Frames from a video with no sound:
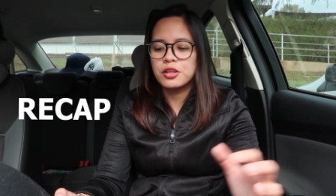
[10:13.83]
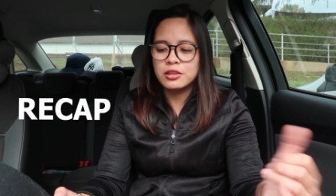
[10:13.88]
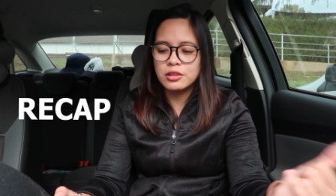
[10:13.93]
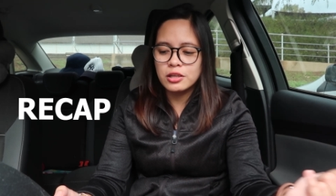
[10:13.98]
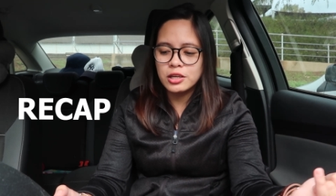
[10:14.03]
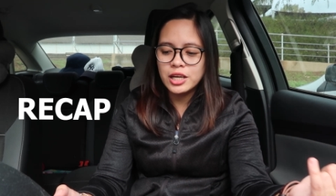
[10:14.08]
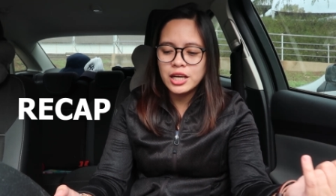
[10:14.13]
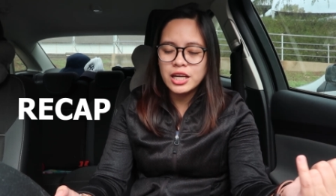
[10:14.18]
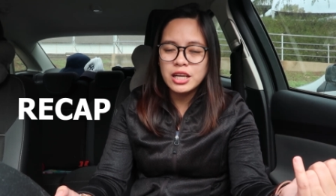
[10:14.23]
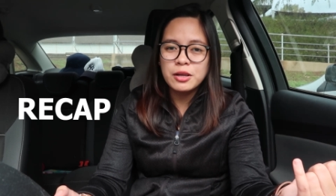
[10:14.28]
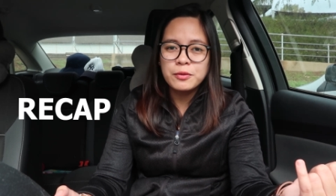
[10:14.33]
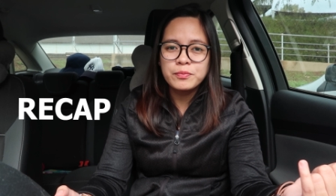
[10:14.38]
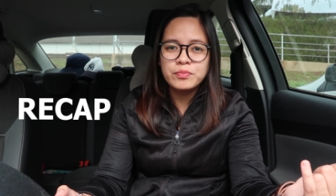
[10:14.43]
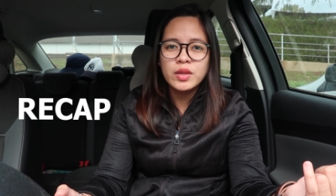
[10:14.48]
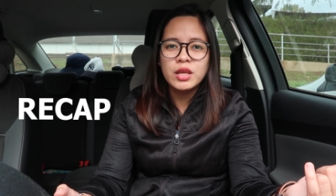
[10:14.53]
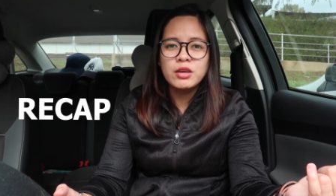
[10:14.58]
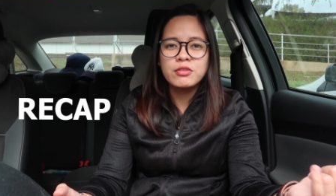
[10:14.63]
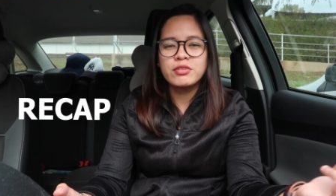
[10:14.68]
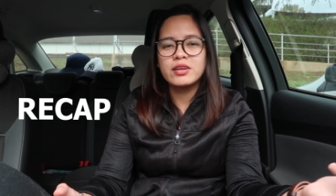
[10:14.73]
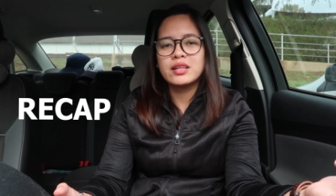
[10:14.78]
Third,
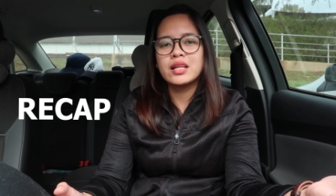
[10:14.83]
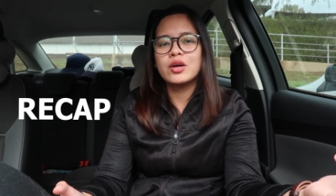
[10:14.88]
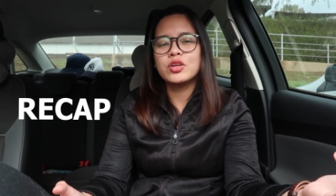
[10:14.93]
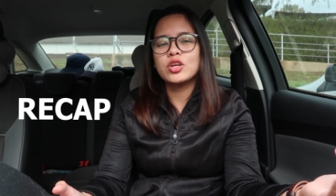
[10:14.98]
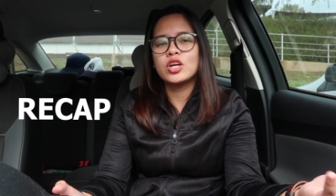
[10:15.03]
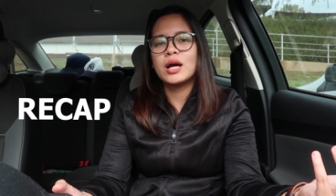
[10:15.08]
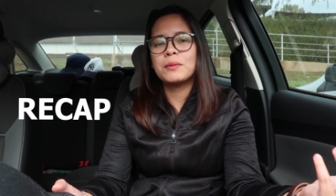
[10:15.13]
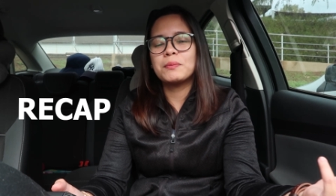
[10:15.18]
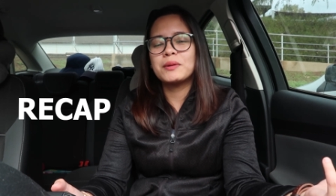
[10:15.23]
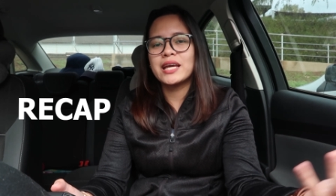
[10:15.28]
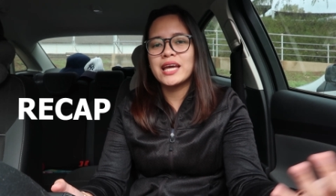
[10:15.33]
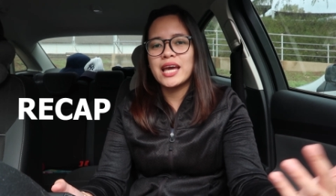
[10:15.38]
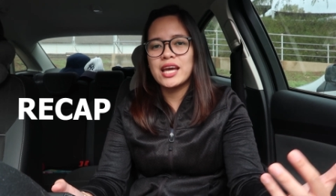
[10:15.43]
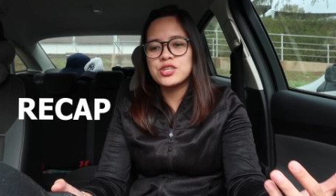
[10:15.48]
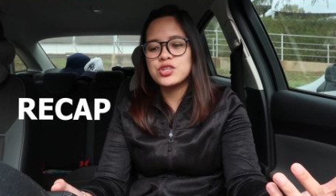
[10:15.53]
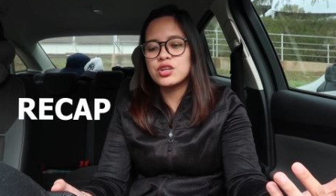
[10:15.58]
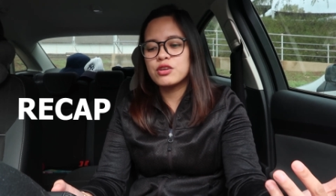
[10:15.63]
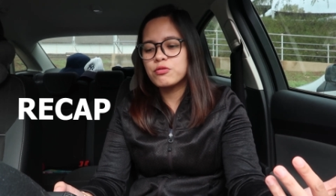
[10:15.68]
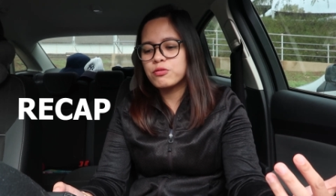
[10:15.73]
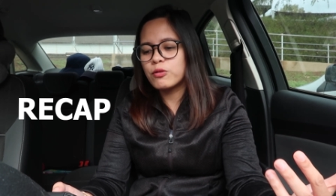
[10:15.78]
fill out your
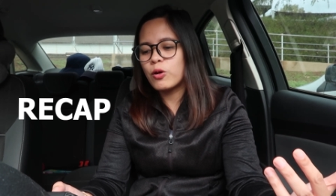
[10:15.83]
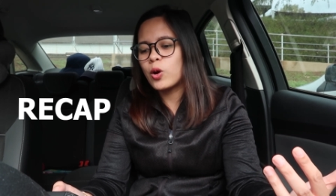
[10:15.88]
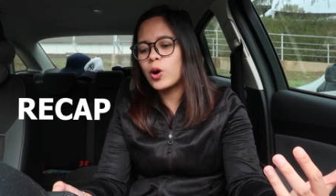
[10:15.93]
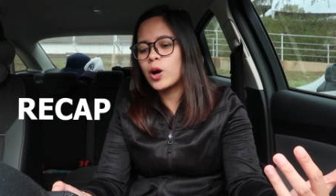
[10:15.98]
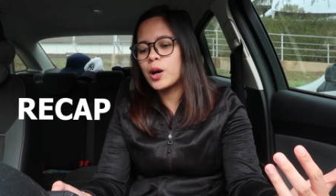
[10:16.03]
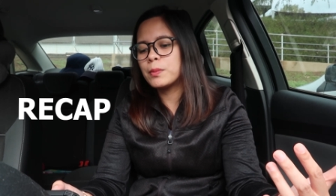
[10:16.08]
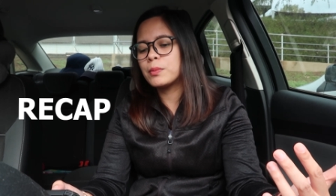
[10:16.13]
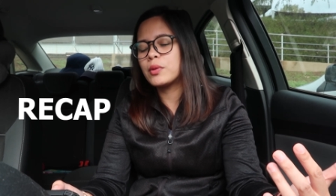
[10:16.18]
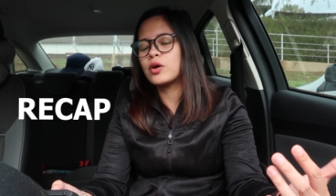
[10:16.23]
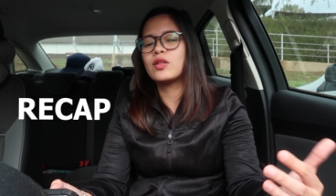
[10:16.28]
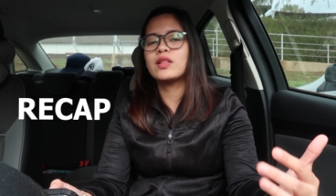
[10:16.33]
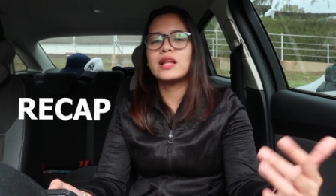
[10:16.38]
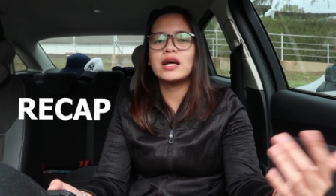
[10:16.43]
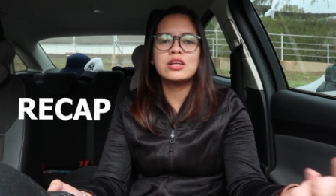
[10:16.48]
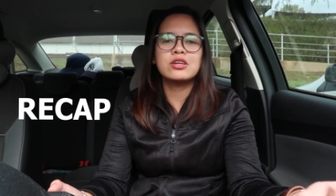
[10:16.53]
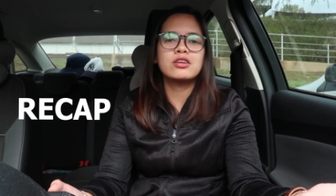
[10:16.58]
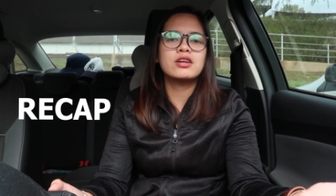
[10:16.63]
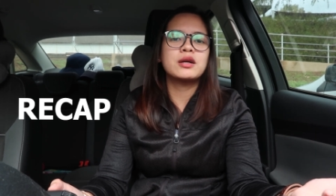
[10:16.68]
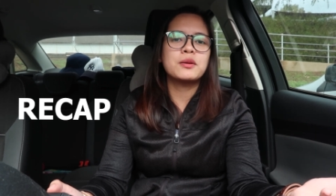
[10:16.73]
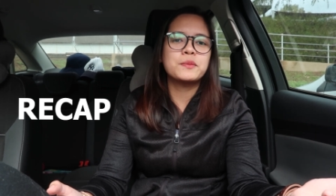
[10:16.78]
application form or
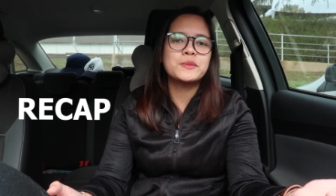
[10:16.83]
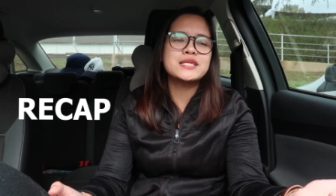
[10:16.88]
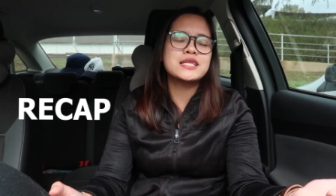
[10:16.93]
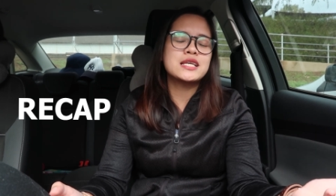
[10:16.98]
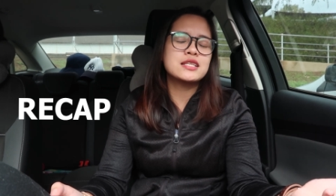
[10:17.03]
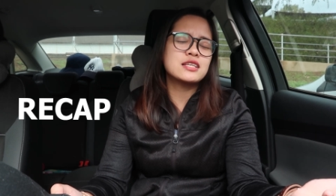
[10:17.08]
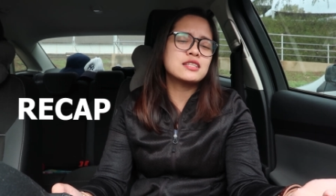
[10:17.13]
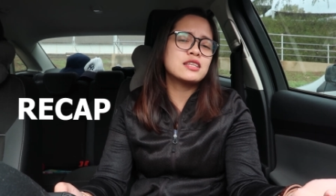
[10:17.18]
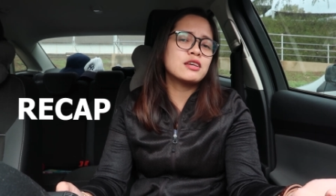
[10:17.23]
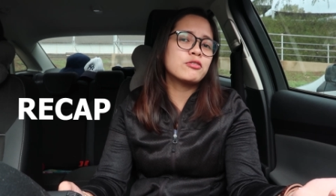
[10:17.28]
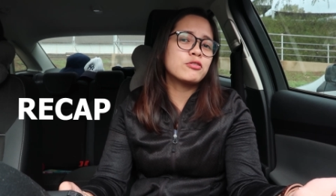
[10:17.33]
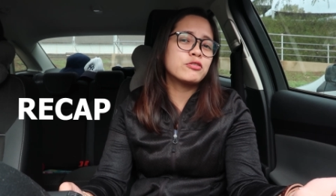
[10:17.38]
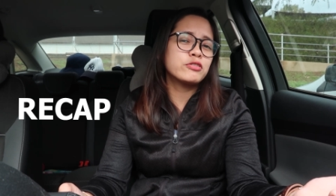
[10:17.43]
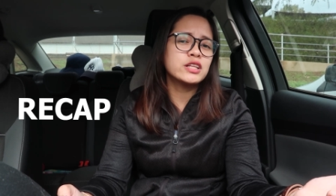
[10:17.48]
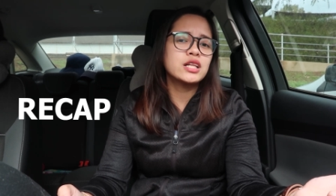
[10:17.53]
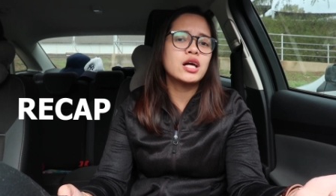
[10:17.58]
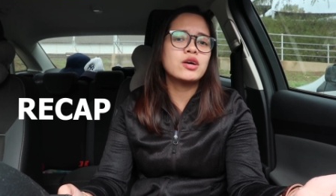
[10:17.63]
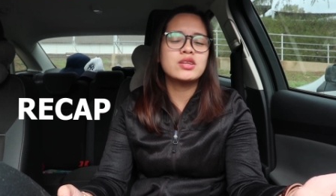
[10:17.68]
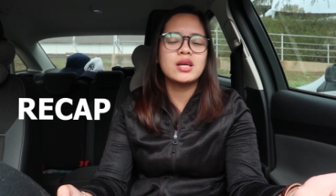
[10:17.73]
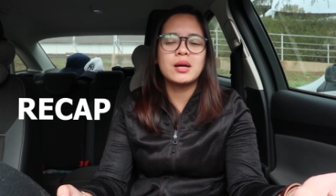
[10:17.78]
let your representative
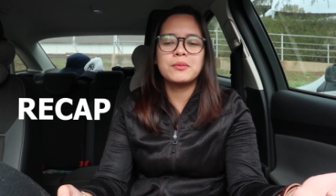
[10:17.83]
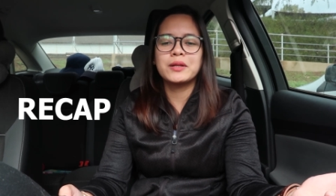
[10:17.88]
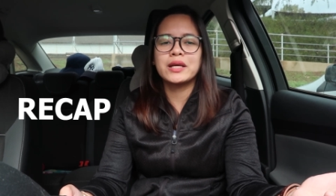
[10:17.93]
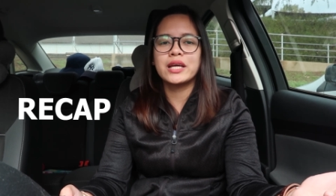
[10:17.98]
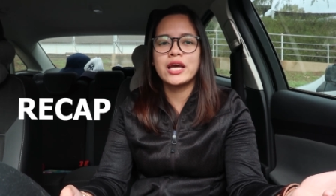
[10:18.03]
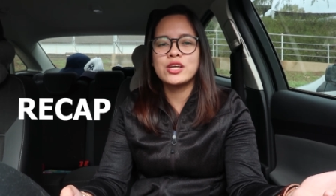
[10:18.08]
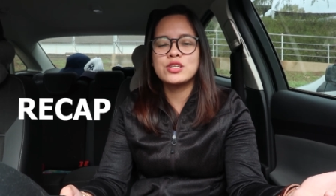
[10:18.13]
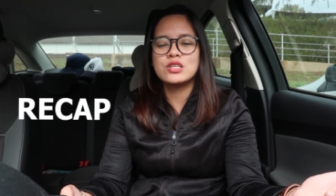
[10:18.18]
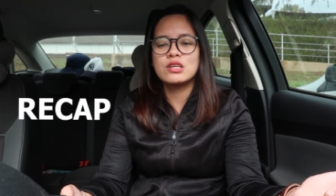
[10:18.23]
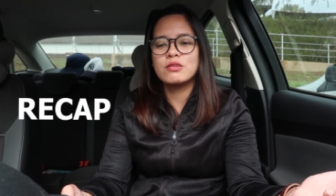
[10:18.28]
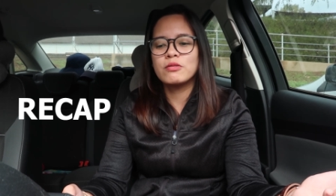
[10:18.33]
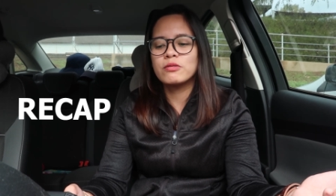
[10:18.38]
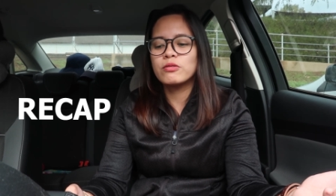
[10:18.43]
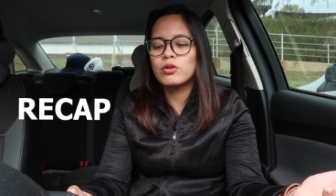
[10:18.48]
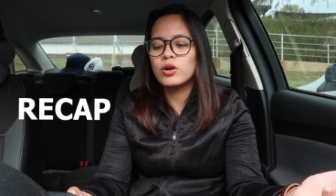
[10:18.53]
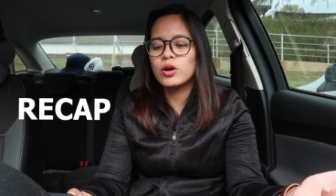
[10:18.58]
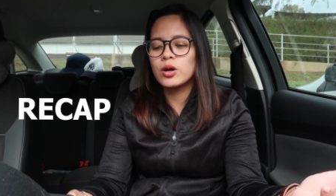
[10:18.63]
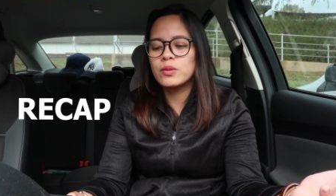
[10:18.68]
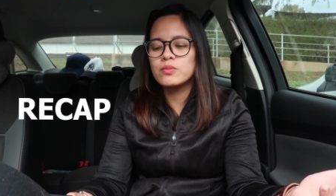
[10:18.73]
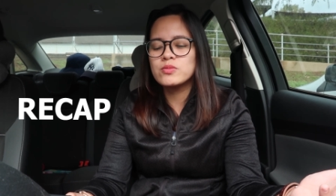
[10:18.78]
fill out the application
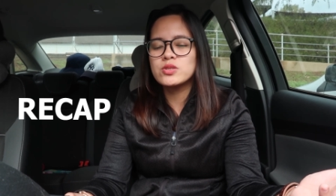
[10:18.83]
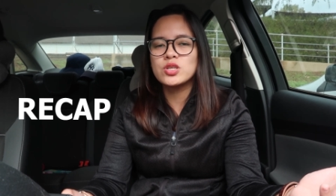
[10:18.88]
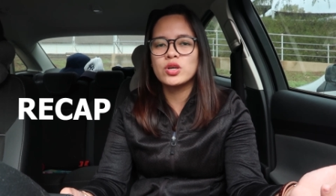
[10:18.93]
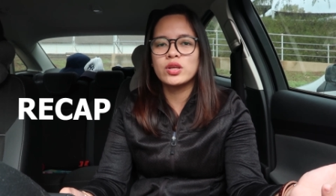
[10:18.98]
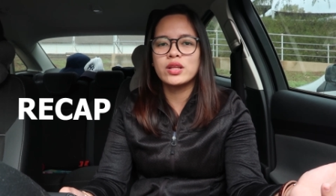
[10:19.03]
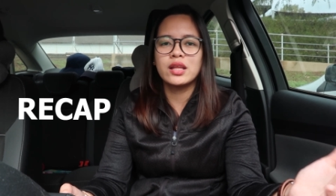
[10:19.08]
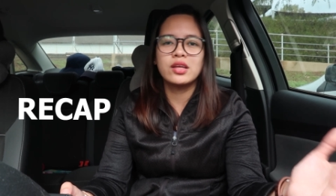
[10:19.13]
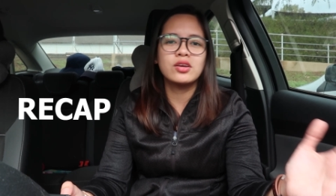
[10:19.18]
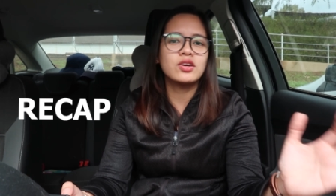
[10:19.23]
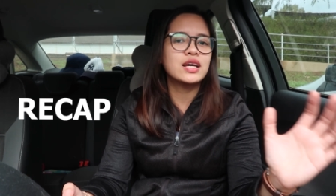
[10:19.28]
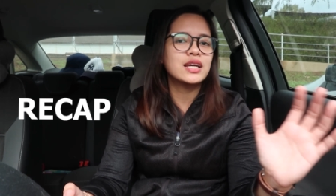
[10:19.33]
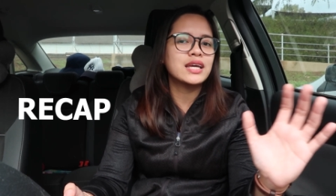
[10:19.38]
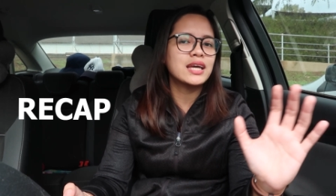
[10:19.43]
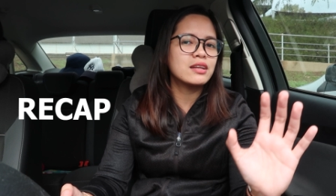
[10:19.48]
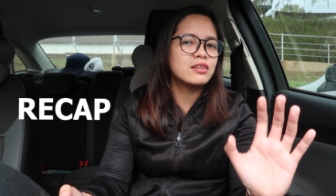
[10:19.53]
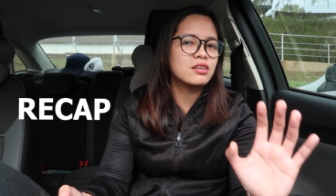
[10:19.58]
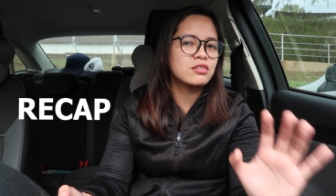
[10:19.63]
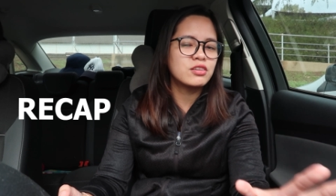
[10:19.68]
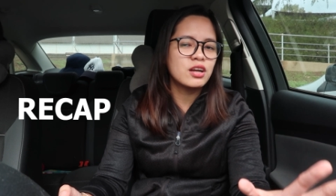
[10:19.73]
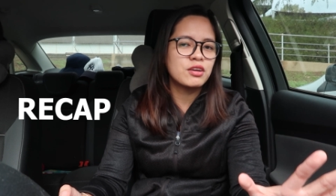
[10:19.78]
form so that you can
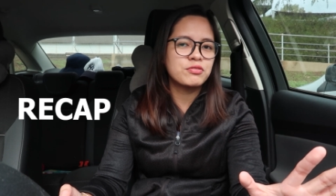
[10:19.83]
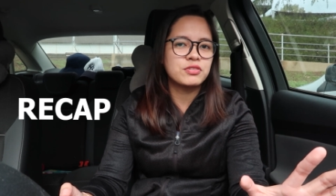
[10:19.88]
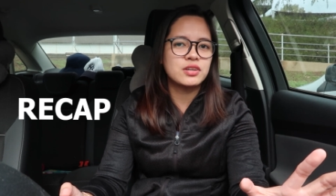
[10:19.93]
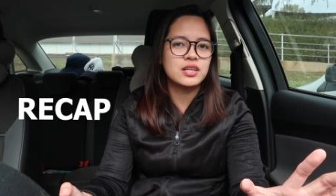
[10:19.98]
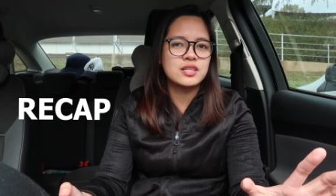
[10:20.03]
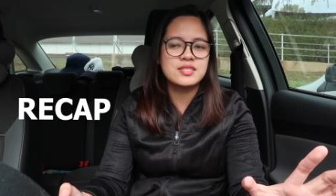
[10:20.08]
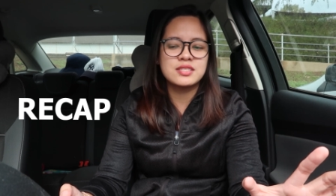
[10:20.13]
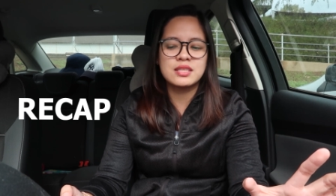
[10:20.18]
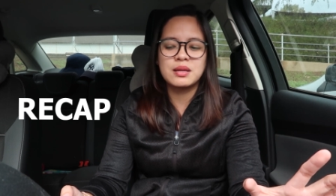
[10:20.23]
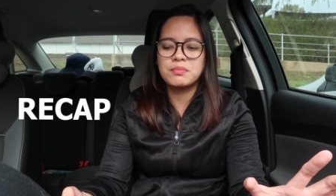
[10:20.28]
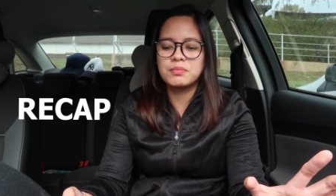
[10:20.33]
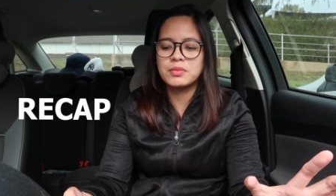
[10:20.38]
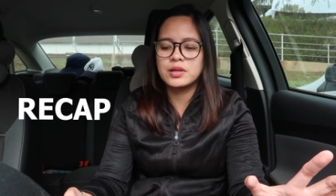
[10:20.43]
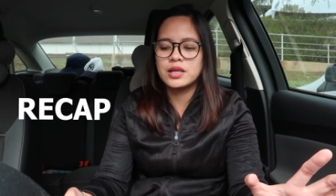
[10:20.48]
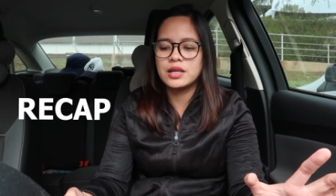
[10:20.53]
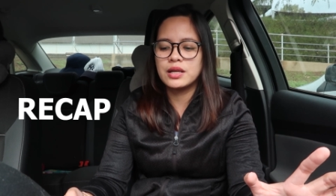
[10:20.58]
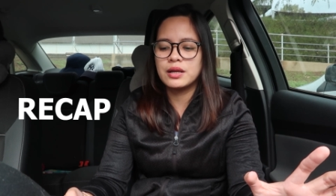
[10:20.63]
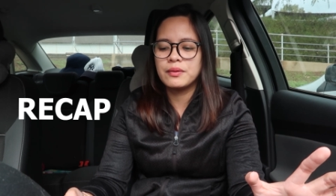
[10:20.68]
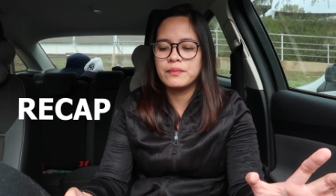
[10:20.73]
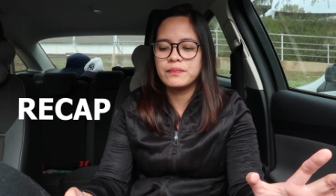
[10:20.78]
get the reference
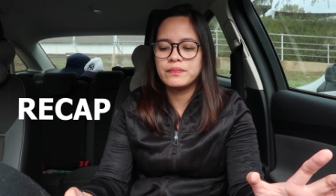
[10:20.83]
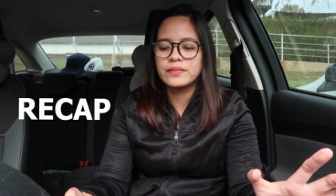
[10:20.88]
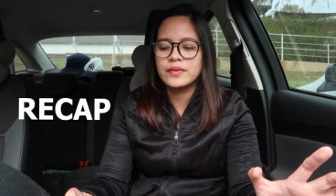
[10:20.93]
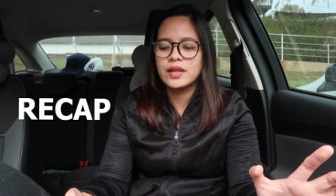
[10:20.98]
number.